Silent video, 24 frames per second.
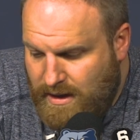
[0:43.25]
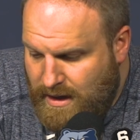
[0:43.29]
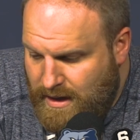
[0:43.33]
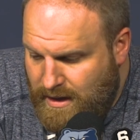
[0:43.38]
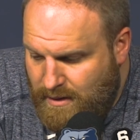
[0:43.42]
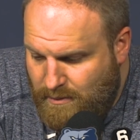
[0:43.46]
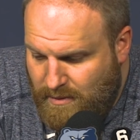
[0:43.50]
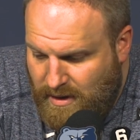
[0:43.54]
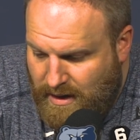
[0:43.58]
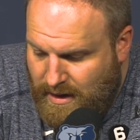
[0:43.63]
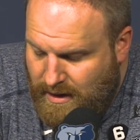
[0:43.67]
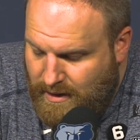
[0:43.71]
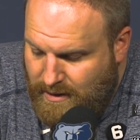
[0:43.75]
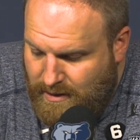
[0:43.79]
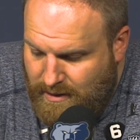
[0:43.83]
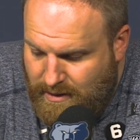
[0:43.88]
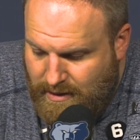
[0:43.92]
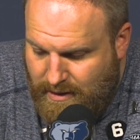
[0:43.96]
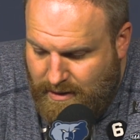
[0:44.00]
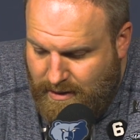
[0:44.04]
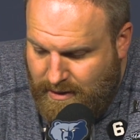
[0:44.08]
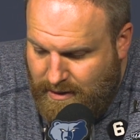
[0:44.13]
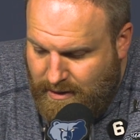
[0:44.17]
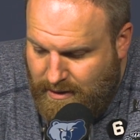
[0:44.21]
Yeah, I mean,
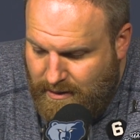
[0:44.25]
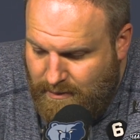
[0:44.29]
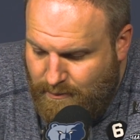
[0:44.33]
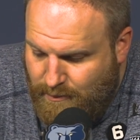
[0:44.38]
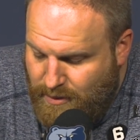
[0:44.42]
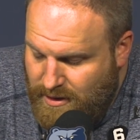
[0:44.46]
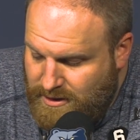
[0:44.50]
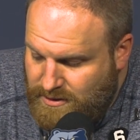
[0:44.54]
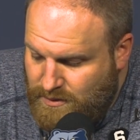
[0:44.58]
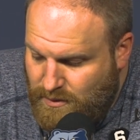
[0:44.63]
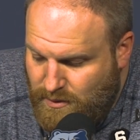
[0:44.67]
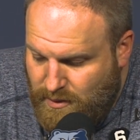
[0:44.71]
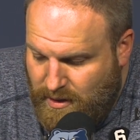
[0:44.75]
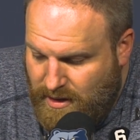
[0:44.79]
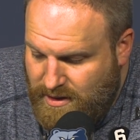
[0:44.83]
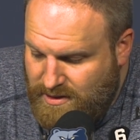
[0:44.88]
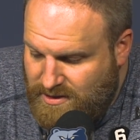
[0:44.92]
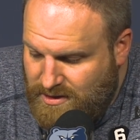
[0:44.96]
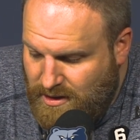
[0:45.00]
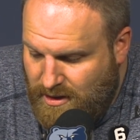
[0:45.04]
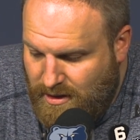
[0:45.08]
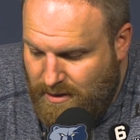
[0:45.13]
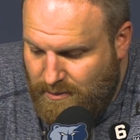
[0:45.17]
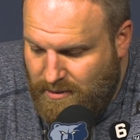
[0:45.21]
I'm impressed with what I
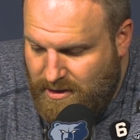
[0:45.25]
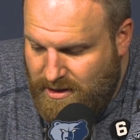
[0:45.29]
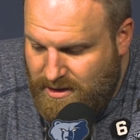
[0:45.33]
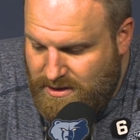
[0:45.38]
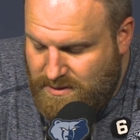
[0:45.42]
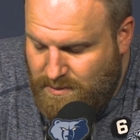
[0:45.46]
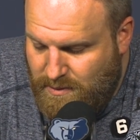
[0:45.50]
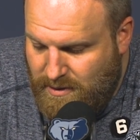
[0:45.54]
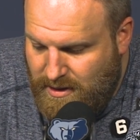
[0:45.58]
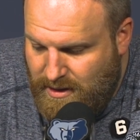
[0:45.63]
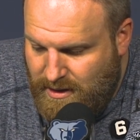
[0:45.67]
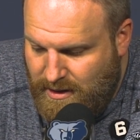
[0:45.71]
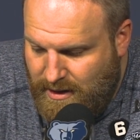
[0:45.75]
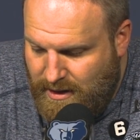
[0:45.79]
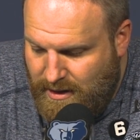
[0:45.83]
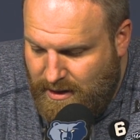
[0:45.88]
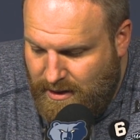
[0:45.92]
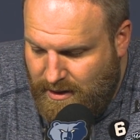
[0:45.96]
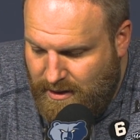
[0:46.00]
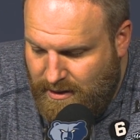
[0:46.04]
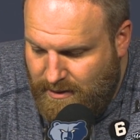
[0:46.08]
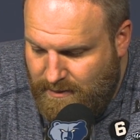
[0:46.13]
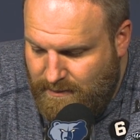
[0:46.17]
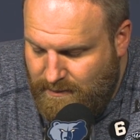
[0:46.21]
saw. I mean, he's been,
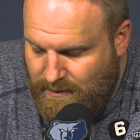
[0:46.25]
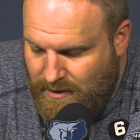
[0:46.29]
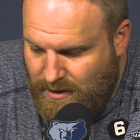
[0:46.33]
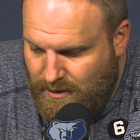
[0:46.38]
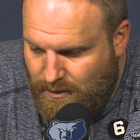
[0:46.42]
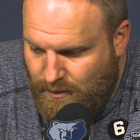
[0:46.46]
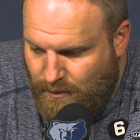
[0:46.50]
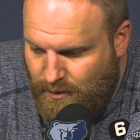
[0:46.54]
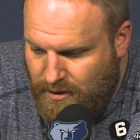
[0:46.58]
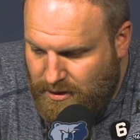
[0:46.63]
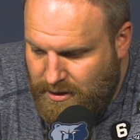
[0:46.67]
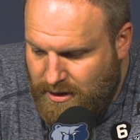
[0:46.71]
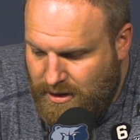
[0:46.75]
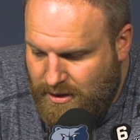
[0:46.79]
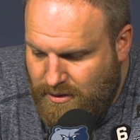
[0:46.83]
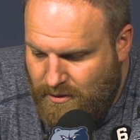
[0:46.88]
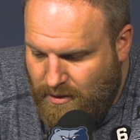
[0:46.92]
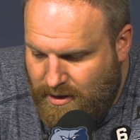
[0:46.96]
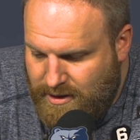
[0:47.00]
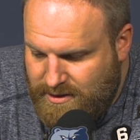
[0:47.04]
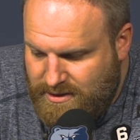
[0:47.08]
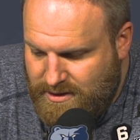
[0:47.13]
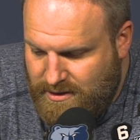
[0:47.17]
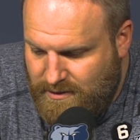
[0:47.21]
you know, really
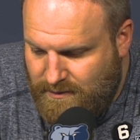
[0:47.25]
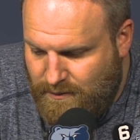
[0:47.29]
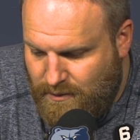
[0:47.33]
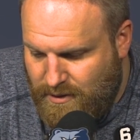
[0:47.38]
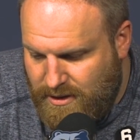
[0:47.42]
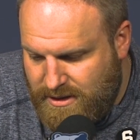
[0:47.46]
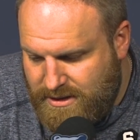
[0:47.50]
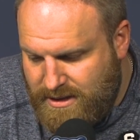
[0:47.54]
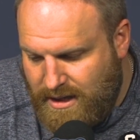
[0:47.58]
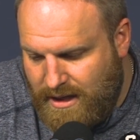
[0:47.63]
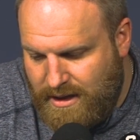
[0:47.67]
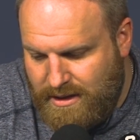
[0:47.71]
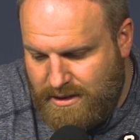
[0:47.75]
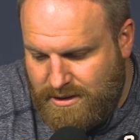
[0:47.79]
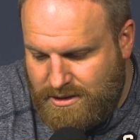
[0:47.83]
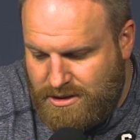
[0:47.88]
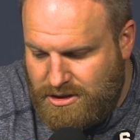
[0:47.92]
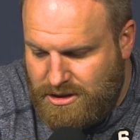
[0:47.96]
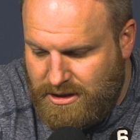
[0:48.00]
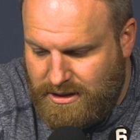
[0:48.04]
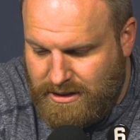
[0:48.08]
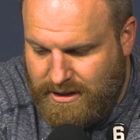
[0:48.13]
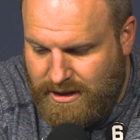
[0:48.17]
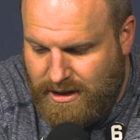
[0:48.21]
aggressive when he's gotten his
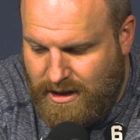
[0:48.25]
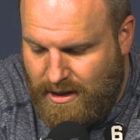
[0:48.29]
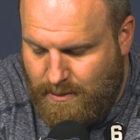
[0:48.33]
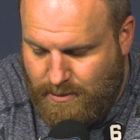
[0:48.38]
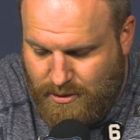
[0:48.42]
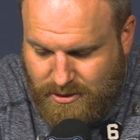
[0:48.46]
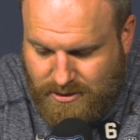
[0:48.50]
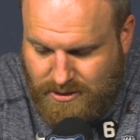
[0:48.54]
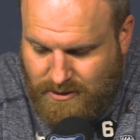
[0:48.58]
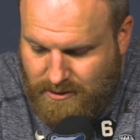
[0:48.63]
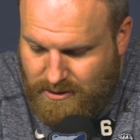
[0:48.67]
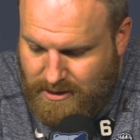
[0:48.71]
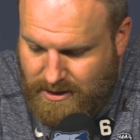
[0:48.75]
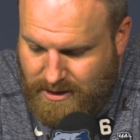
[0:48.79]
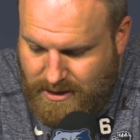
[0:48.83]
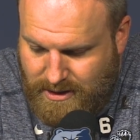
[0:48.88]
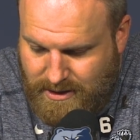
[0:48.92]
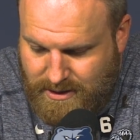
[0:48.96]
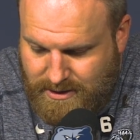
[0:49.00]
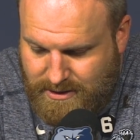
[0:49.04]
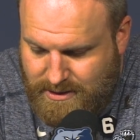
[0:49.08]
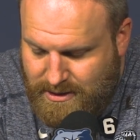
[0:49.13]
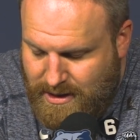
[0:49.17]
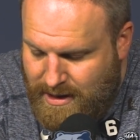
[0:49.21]
G League
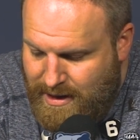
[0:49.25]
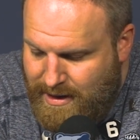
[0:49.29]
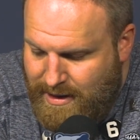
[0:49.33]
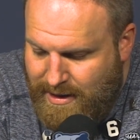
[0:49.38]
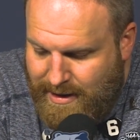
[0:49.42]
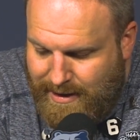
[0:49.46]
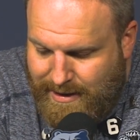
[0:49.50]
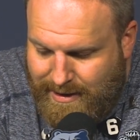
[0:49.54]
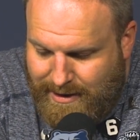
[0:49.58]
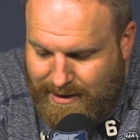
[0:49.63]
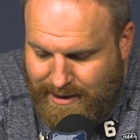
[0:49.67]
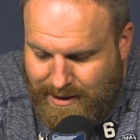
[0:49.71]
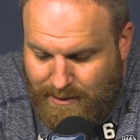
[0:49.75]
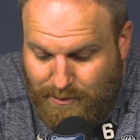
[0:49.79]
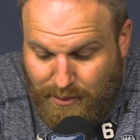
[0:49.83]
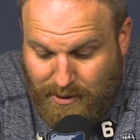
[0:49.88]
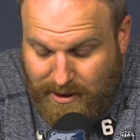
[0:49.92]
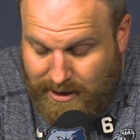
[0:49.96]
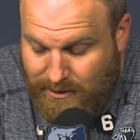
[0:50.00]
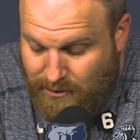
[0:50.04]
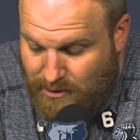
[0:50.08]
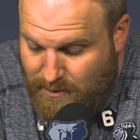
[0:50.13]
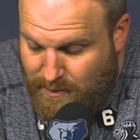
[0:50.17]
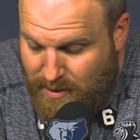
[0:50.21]
opportunities,
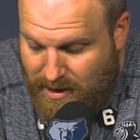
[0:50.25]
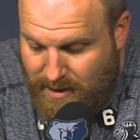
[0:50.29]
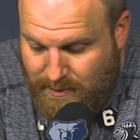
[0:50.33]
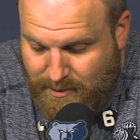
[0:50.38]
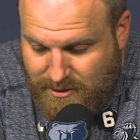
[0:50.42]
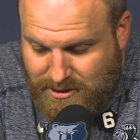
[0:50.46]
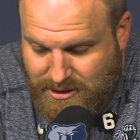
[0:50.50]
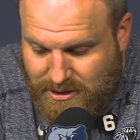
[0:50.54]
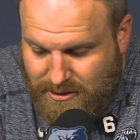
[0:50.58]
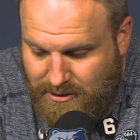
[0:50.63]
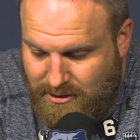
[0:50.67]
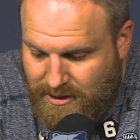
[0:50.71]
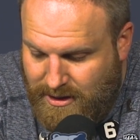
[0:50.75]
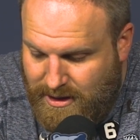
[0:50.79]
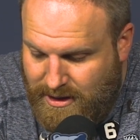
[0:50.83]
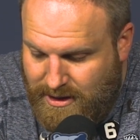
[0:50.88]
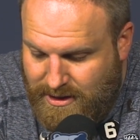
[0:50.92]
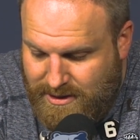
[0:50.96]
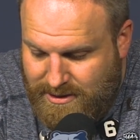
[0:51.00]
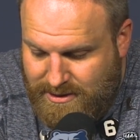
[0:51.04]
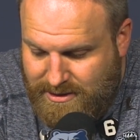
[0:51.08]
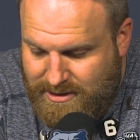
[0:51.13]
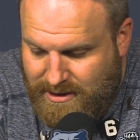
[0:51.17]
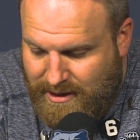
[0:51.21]
play group
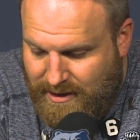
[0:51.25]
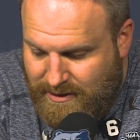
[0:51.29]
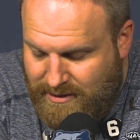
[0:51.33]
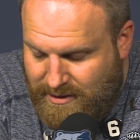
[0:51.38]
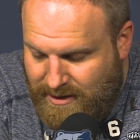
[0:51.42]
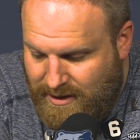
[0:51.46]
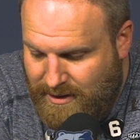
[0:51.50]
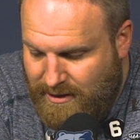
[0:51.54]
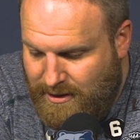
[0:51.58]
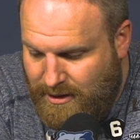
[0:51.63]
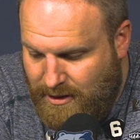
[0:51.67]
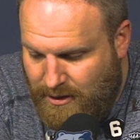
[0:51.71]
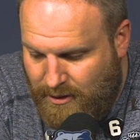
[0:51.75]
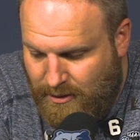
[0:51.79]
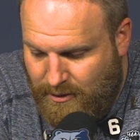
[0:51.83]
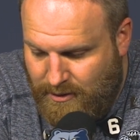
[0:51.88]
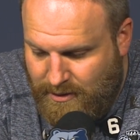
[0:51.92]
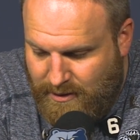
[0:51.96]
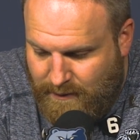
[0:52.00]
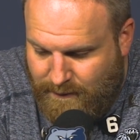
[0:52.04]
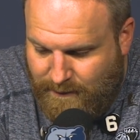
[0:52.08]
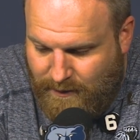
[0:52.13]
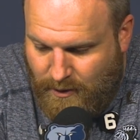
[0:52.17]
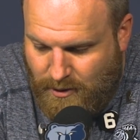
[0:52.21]
opportunities. I think, you know,
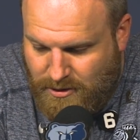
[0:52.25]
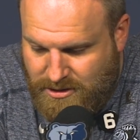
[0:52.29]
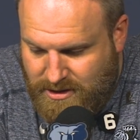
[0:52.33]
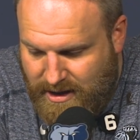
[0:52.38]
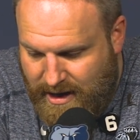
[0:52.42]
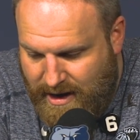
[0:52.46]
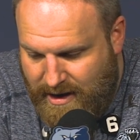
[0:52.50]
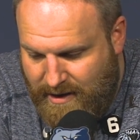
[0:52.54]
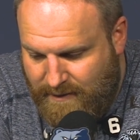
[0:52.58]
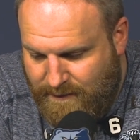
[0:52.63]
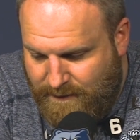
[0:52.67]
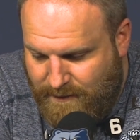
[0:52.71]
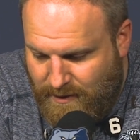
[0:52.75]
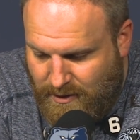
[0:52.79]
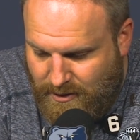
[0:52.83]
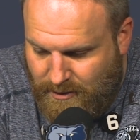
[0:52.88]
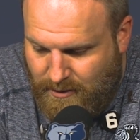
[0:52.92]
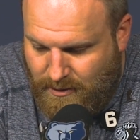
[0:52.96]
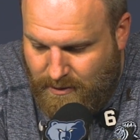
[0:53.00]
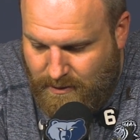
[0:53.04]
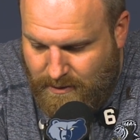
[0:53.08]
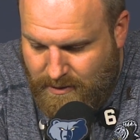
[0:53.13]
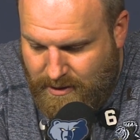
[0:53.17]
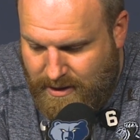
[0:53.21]
in the first half, you
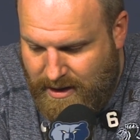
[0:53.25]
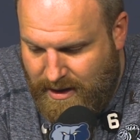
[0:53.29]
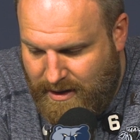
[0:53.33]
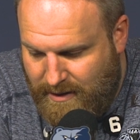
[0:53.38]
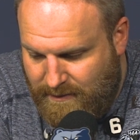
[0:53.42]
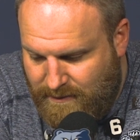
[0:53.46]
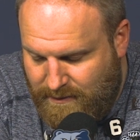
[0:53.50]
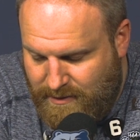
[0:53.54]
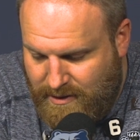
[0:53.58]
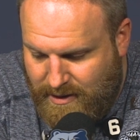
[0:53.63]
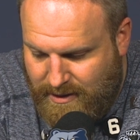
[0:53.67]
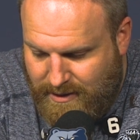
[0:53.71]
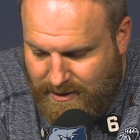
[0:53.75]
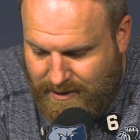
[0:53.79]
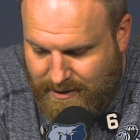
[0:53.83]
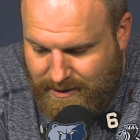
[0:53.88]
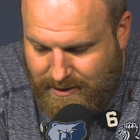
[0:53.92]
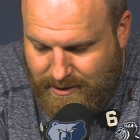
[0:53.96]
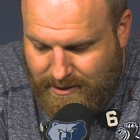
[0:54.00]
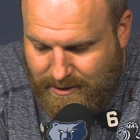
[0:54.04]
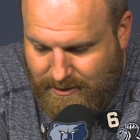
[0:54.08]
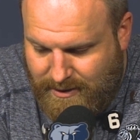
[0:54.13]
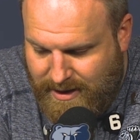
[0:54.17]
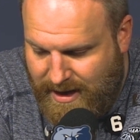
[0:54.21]
know, kind of,
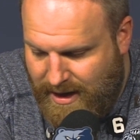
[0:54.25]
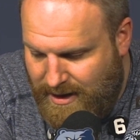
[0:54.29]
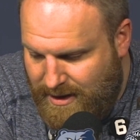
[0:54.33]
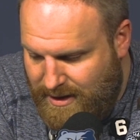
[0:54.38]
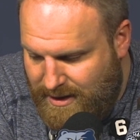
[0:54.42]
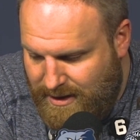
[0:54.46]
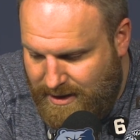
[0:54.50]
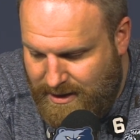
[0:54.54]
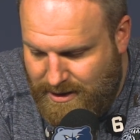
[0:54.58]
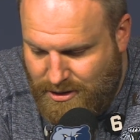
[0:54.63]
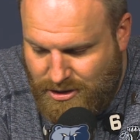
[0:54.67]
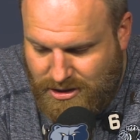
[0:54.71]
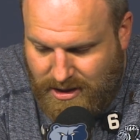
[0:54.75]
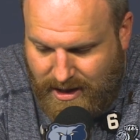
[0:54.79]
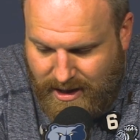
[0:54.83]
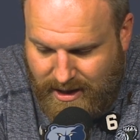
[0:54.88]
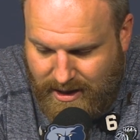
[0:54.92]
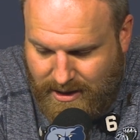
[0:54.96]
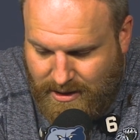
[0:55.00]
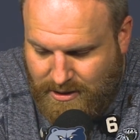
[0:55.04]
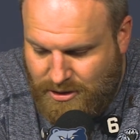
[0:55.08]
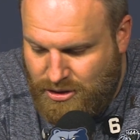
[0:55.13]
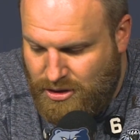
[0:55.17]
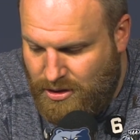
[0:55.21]
you know, Kennedy,
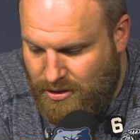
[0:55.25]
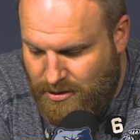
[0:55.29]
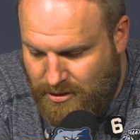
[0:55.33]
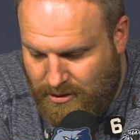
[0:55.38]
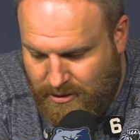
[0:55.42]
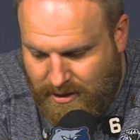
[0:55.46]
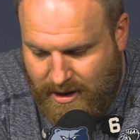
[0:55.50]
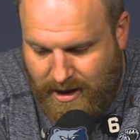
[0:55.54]
Jake, Jr.